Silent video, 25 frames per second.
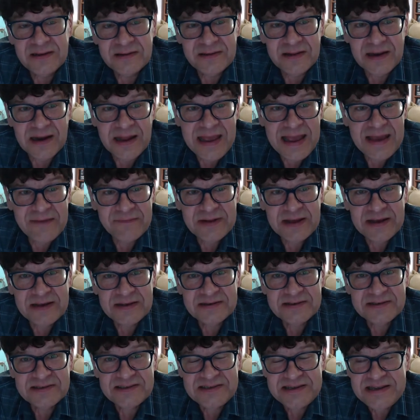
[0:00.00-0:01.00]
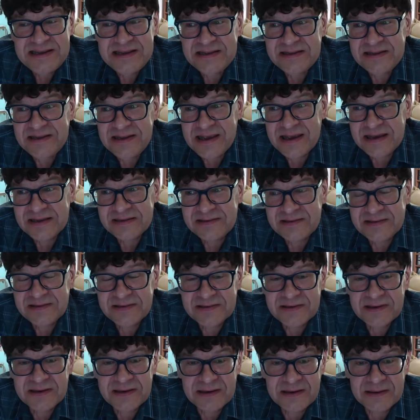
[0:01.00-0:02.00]
that I have not seen yet,
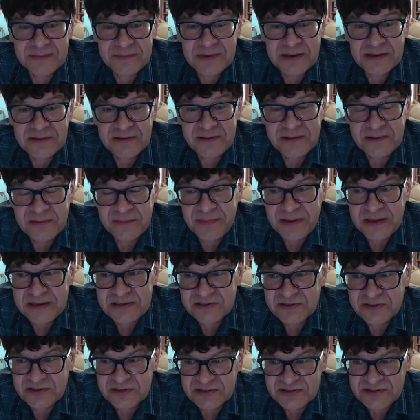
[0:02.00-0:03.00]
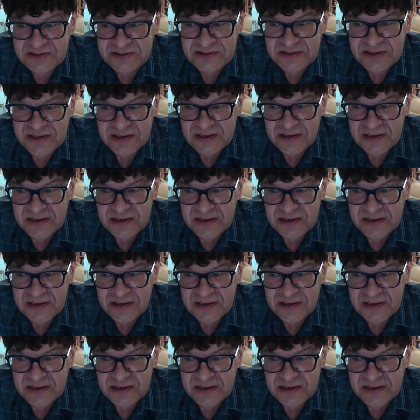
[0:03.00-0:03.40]
um, other than pictures.